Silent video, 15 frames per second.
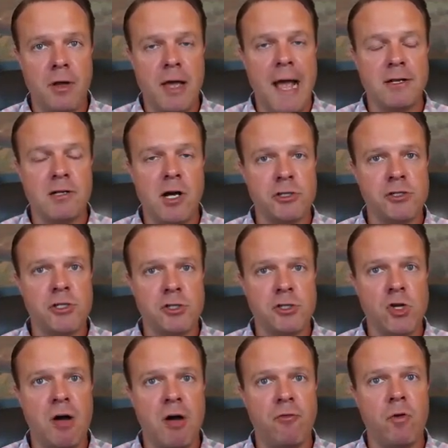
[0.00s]
agnostic
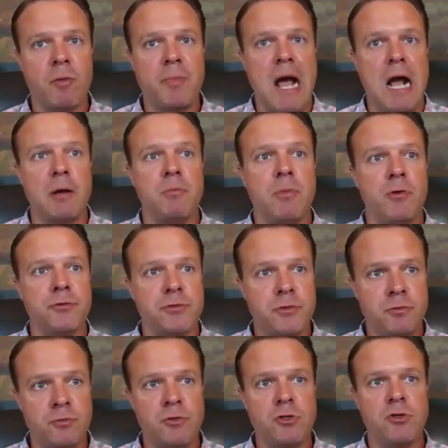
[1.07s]
software backbone
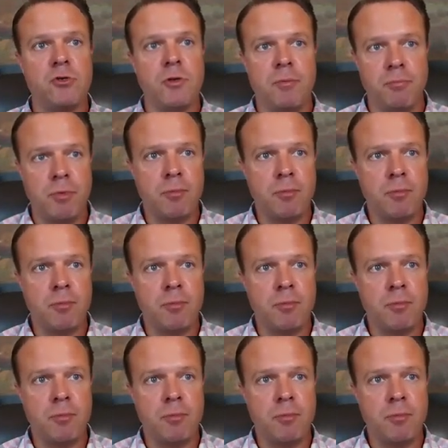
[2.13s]
to